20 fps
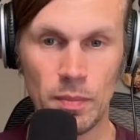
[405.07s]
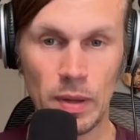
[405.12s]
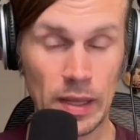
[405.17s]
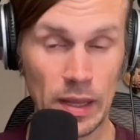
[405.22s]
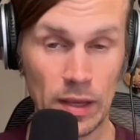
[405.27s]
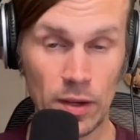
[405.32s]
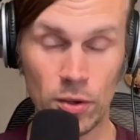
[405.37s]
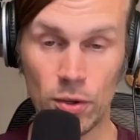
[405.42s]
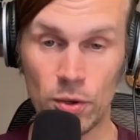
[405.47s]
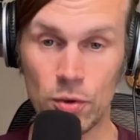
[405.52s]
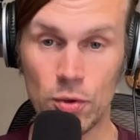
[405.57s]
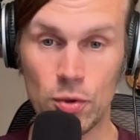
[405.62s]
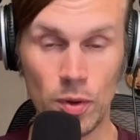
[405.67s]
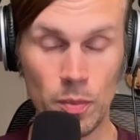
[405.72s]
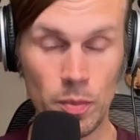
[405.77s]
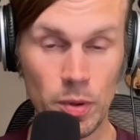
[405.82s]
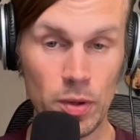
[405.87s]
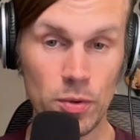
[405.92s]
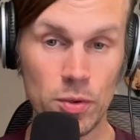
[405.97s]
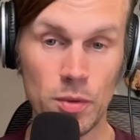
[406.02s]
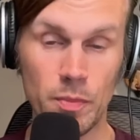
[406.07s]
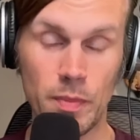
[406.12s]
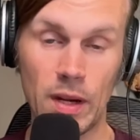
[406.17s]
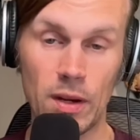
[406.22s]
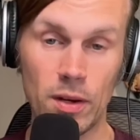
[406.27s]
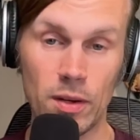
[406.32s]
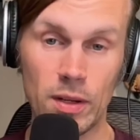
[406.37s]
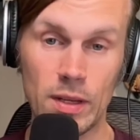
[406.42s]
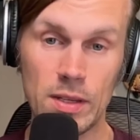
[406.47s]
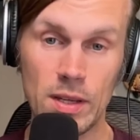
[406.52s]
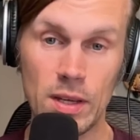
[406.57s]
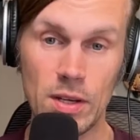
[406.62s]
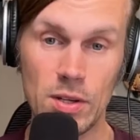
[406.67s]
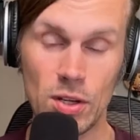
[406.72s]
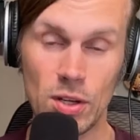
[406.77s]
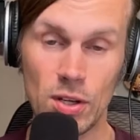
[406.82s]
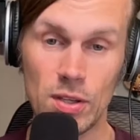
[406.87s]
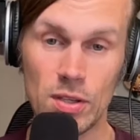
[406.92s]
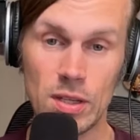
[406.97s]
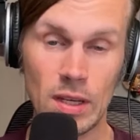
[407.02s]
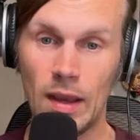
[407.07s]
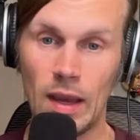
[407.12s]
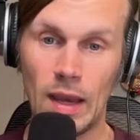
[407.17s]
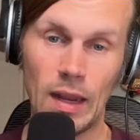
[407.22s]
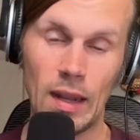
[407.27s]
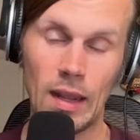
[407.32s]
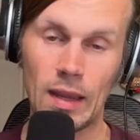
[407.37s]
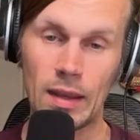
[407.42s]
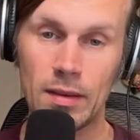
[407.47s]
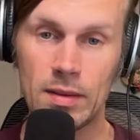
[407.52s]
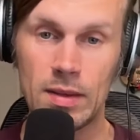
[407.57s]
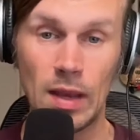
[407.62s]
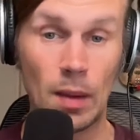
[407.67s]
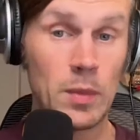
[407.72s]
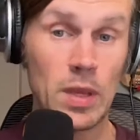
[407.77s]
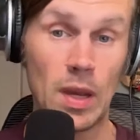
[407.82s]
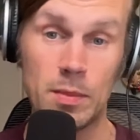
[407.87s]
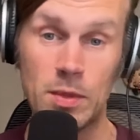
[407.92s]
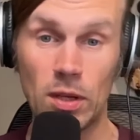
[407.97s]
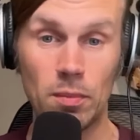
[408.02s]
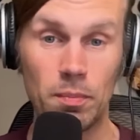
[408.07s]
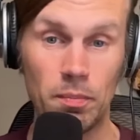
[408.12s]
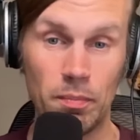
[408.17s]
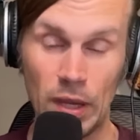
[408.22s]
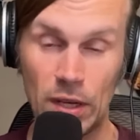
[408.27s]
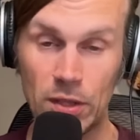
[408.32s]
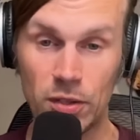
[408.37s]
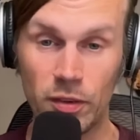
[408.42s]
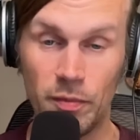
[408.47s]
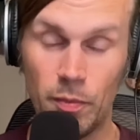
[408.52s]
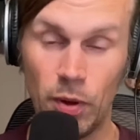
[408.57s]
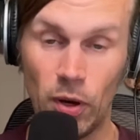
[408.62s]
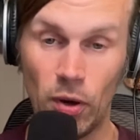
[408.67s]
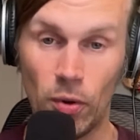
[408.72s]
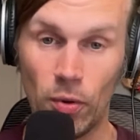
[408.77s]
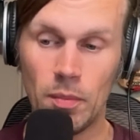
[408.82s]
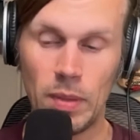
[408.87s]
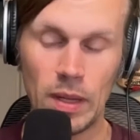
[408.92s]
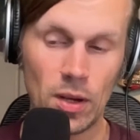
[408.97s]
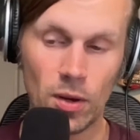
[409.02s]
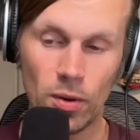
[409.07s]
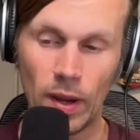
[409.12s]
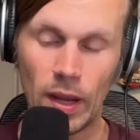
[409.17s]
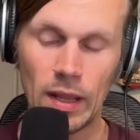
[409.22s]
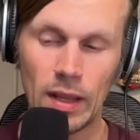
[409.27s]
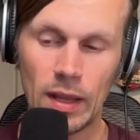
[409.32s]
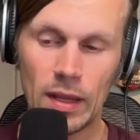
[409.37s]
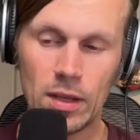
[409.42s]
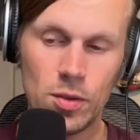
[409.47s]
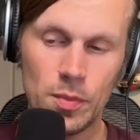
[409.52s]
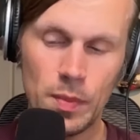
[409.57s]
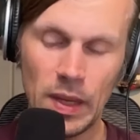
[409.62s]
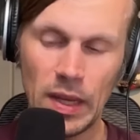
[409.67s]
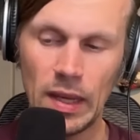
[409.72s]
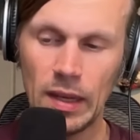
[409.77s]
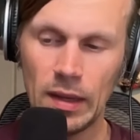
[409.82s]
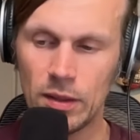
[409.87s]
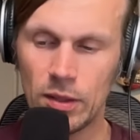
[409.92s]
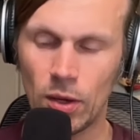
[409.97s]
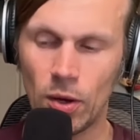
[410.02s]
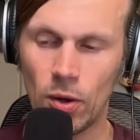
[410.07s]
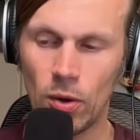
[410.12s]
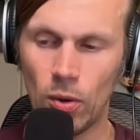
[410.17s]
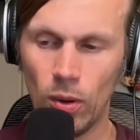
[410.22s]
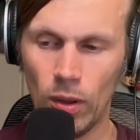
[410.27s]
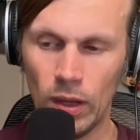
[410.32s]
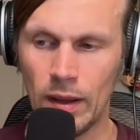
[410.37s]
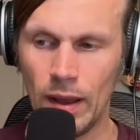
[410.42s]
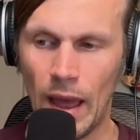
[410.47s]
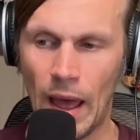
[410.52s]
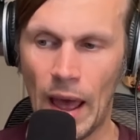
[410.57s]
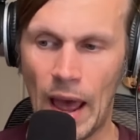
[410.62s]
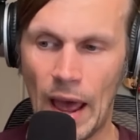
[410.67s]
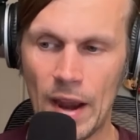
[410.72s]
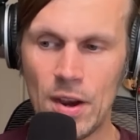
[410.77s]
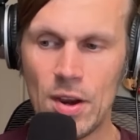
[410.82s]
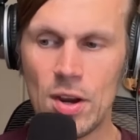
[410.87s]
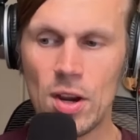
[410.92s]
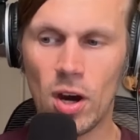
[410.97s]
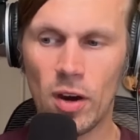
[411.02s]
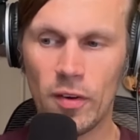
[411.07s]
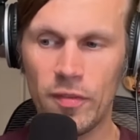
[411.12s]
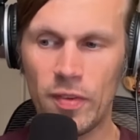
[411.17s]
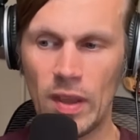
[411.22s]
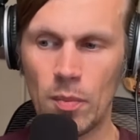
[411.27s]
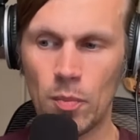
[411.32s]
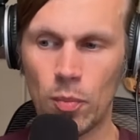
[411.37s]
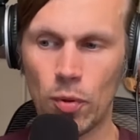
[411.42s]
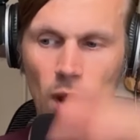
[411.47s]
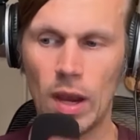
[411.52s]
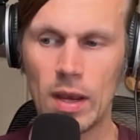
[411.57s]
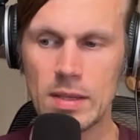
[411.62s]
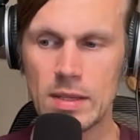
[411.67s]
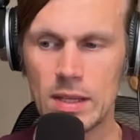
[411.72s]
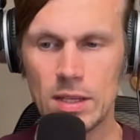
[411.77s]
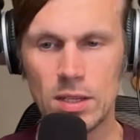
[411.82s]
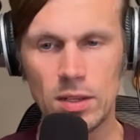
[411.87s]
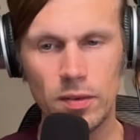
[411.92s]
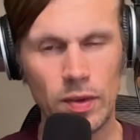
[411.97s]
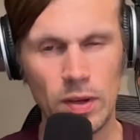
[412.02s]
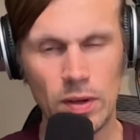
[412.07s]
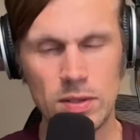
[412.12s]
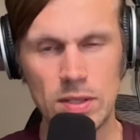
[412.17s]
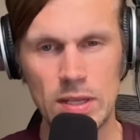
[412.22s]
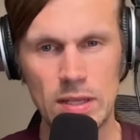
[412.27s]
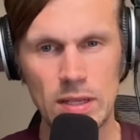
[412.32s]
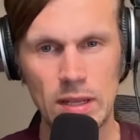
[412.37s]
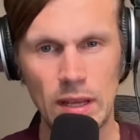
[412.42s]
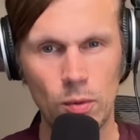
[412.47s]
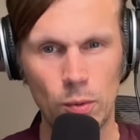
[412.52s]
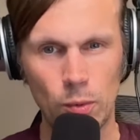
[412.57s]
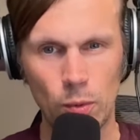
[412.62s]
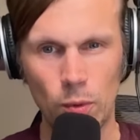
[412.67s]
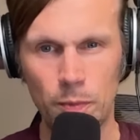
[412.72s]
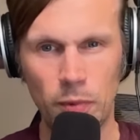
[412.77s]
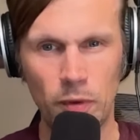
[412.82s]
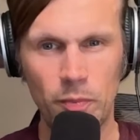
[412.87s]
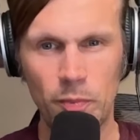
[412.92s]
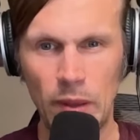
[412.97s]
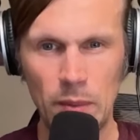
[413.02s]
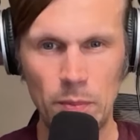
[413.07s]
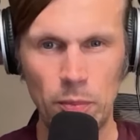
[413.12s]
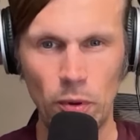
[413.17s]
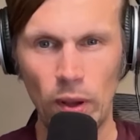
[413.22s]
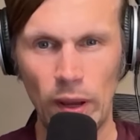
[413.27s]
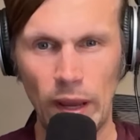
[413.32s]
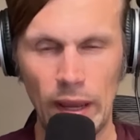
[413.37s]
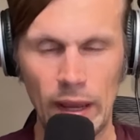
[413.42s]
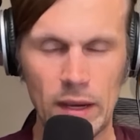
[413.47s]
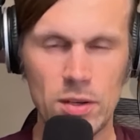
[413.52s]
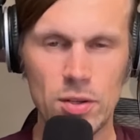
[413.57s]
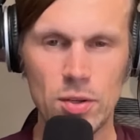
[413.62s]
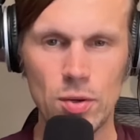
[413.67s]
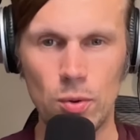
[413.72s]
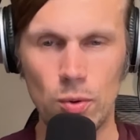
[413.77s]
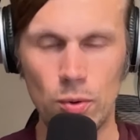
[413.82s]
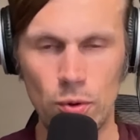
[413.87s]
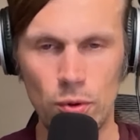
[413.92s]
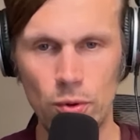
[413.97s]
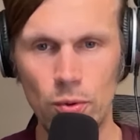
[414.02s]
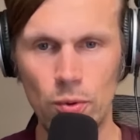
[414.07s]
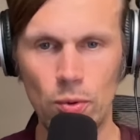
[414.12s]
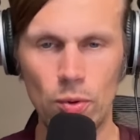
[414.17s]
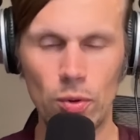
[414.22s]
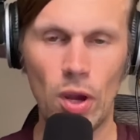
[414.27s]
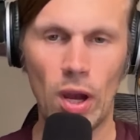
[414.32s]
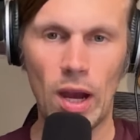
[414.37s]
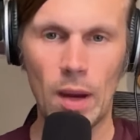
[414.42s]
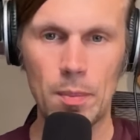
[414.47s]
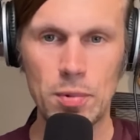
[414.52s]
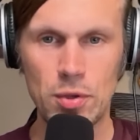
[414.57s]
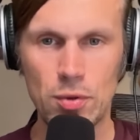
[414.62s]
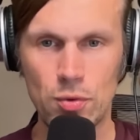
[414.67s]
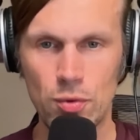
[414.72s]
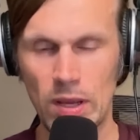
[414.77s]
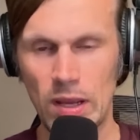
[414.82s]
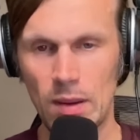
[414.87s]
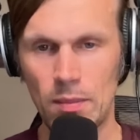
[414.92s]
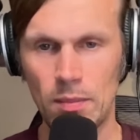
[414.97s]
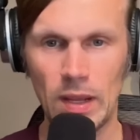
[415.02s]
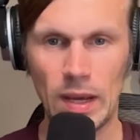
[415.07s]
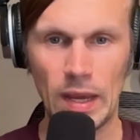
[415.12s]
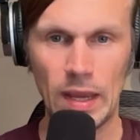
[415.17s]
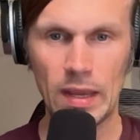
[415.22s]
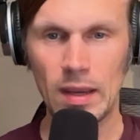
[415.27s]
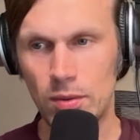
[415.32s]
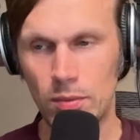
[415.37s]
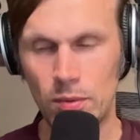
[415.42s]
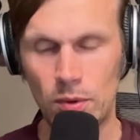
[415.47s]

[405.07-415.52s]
but can contribute to better decisions, and like sometimes a mix of both. But you're right, like to me the whole handoffy process of there's this like group of people X who do the upstream like